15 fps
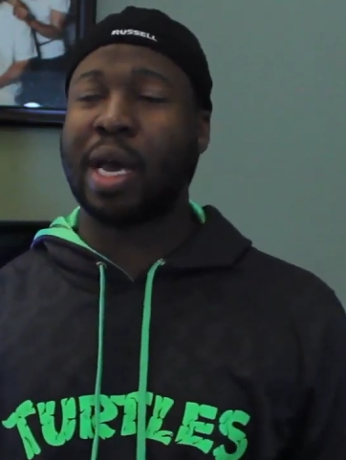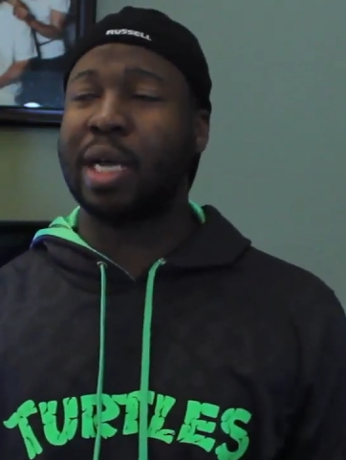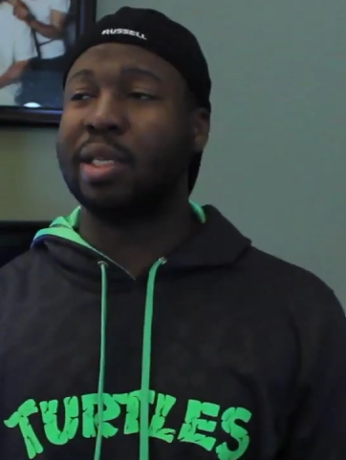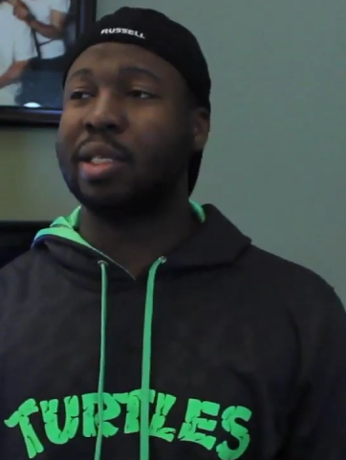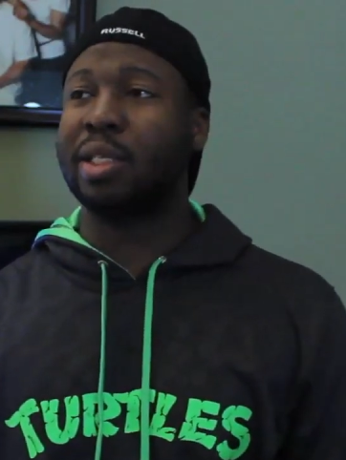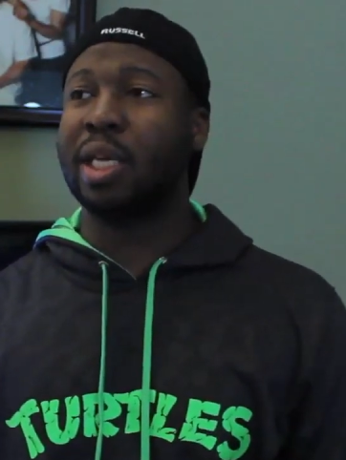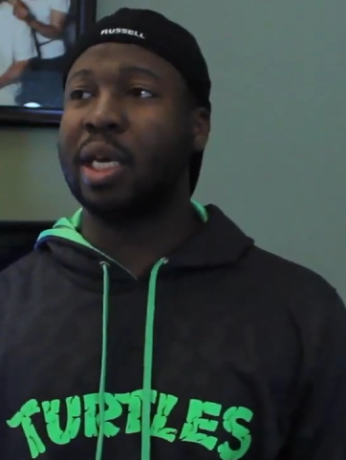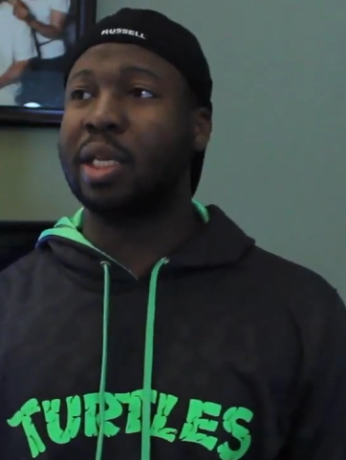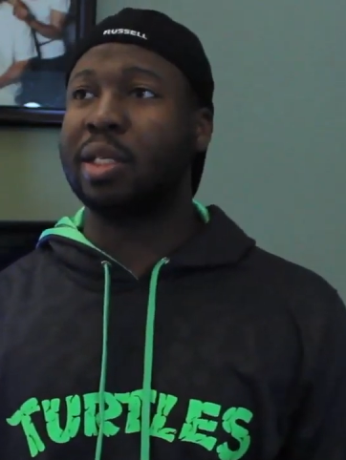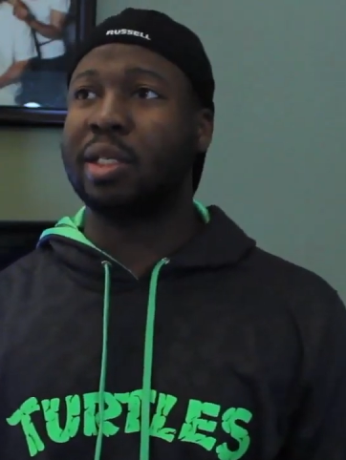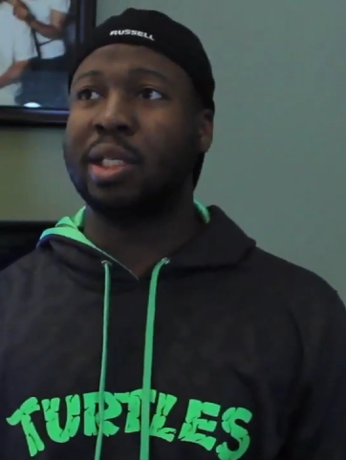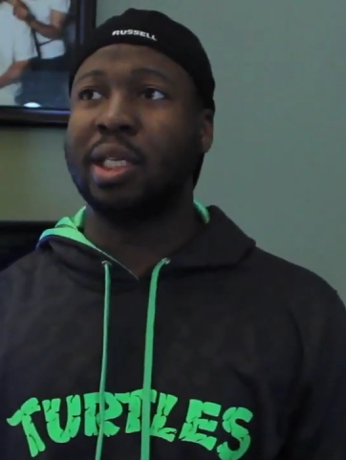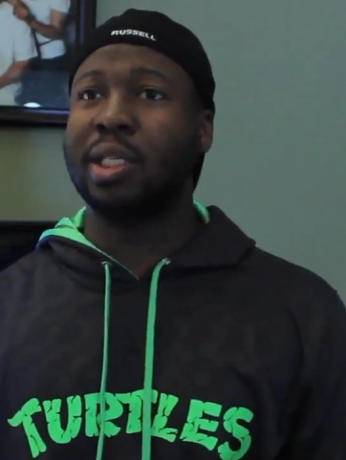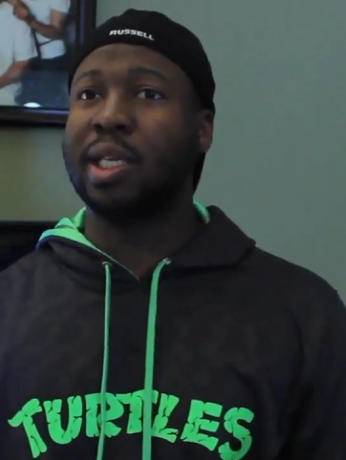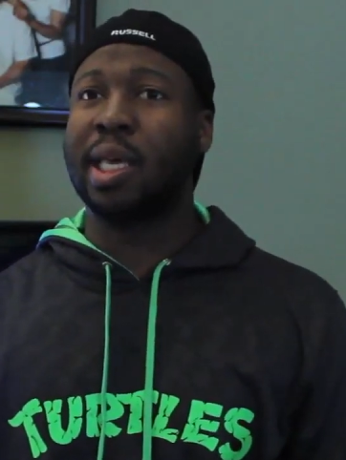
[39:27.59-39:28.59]
I just think
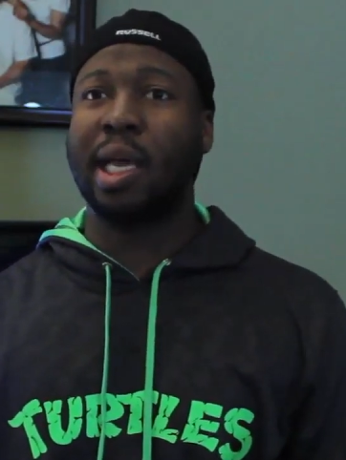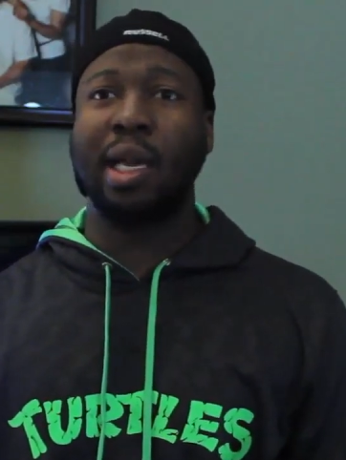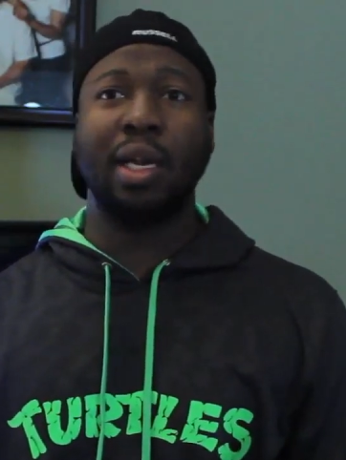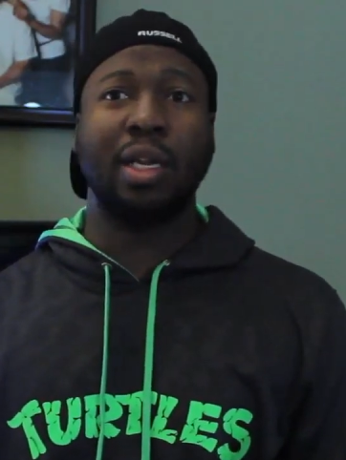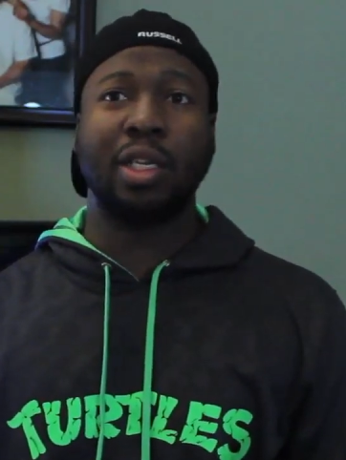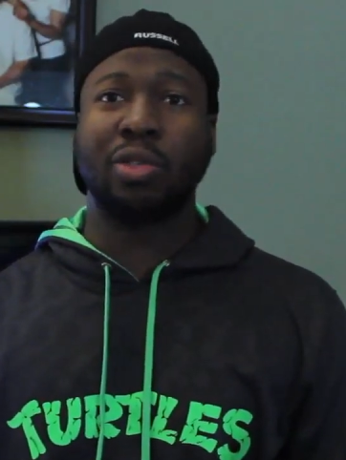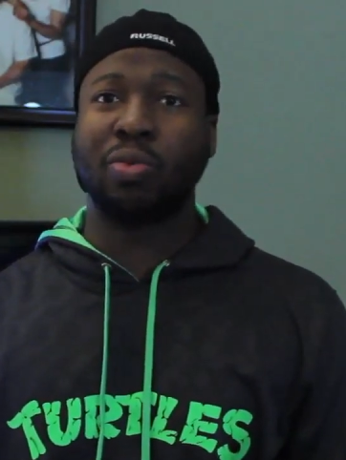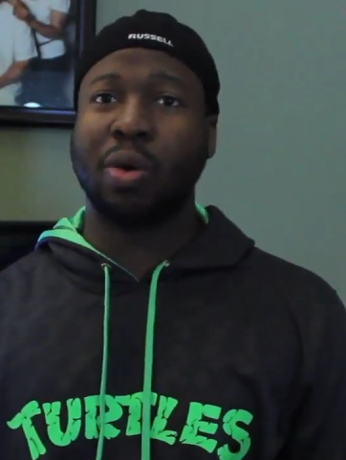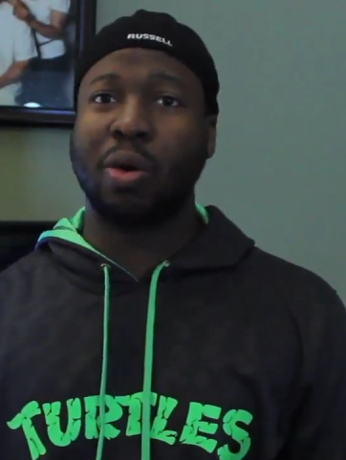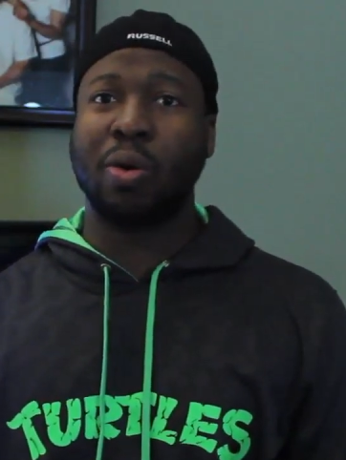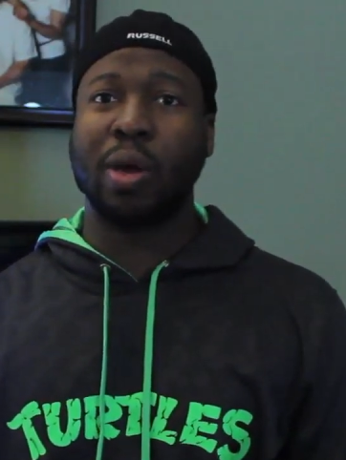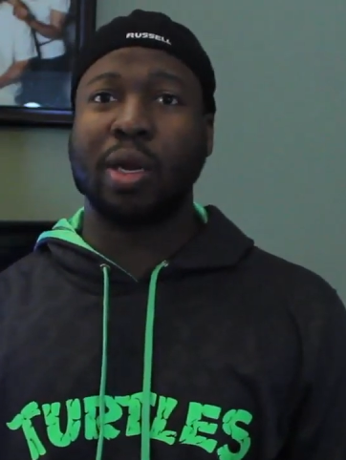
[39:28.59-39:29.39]
she's killing this role.